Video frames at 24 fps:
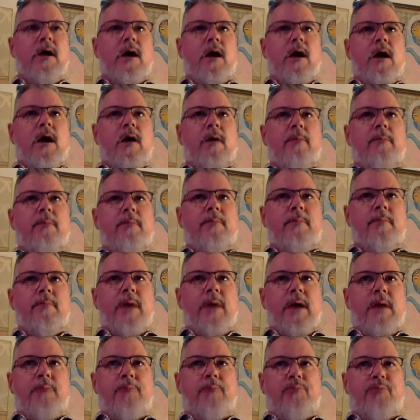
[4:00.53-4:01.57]

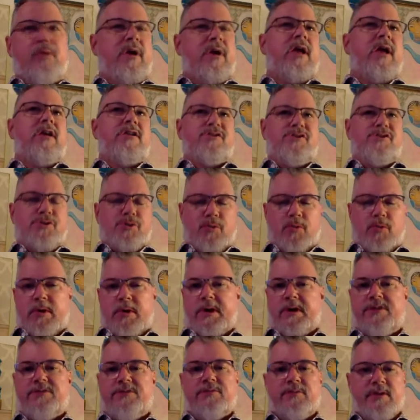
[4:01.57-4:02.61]
And bringing
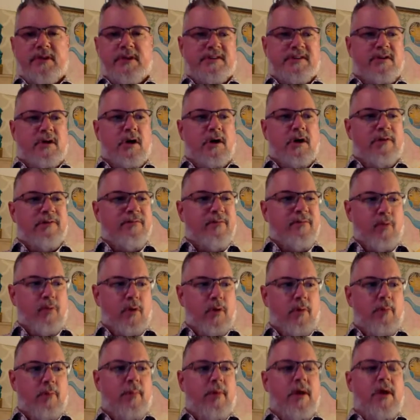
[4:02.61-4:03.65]
joy through this art
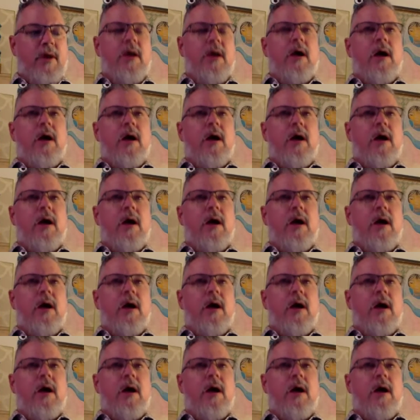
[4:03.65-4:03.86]
form.